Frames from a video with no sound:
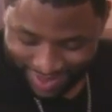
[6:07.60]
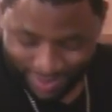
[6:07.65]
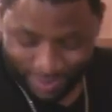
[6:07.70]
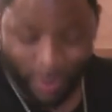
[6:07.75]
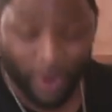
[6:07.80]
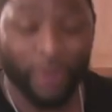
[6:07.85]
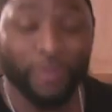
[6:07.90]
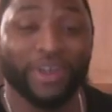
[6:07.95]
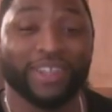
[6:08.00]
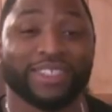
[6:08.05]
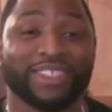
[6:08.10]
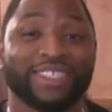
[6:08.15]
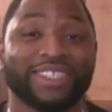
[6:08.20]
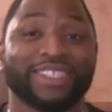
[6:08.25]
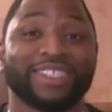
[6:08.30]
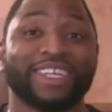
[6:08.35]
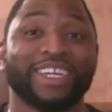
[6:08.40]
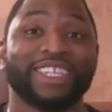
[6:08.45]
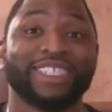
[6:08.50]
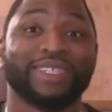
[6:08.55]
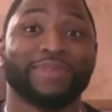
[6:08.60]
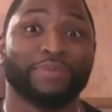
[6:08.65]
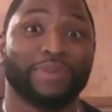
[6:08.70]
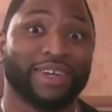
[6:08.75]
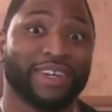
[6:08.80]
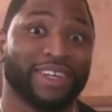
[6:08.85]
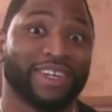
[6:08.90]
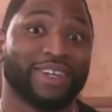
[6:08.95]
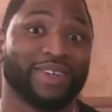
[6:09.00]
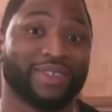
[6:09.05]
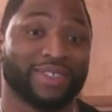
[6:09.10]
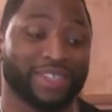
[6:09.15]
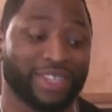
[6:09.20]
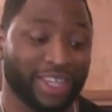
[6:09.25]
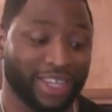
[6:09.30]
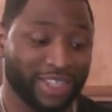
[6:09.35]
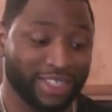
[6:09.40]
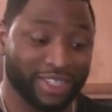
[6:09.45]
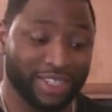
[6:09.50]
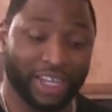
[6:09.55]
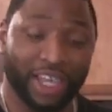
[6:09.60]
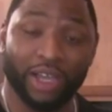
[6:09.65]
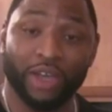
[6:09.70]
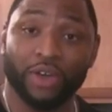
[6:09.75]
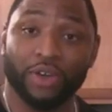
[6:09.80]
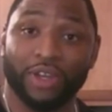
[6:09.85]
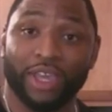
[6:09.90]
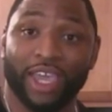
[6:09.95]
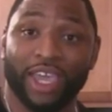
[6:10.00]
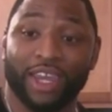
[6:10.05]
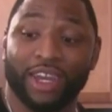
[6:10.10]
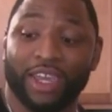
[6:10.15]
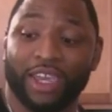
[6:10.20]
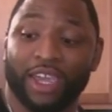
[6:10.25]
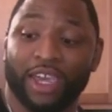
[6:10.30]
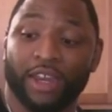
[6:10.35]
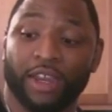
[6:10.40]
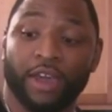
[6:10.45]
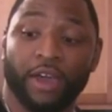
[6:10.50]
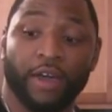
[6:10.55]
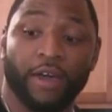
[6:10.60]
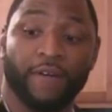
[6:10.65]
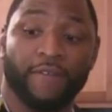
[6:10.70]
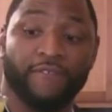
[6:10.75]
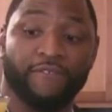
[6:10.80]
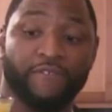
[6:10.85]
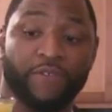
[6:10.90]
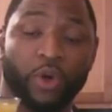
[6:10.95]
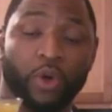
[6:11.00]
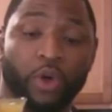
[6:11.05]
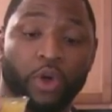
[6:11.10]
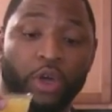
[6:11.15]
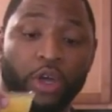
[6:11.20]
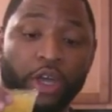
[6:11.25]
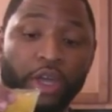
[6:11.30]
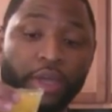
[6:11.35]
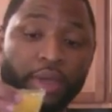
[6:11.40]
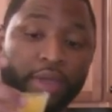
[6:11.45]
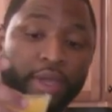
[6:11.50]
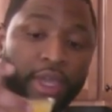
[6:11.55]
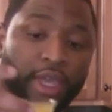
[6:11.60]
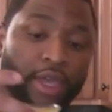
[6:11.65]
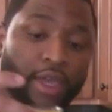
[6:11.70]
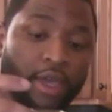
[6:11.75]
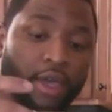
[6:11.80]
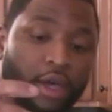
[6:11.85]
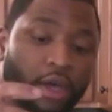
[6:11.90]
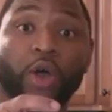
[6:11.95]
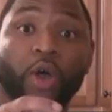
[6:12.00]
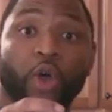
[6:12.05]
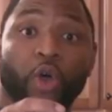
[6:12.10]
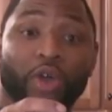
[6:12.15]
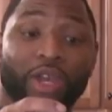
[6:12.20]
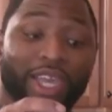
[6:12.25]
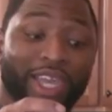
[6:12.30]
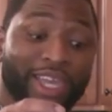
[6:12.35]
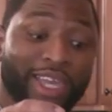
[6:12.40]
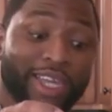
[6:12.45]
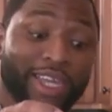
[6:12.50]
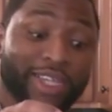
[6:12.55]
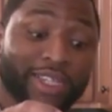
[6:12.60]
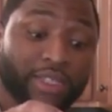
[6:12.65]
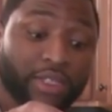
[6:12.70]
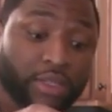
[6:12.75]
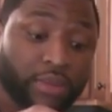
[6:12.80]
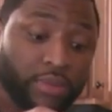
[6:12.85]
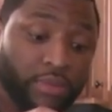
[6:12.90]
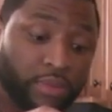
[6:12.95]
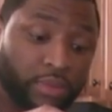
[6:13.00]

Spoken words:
More messy it tastes, the better it's gonna taste. Now I'm gonna add in 4 whole eggs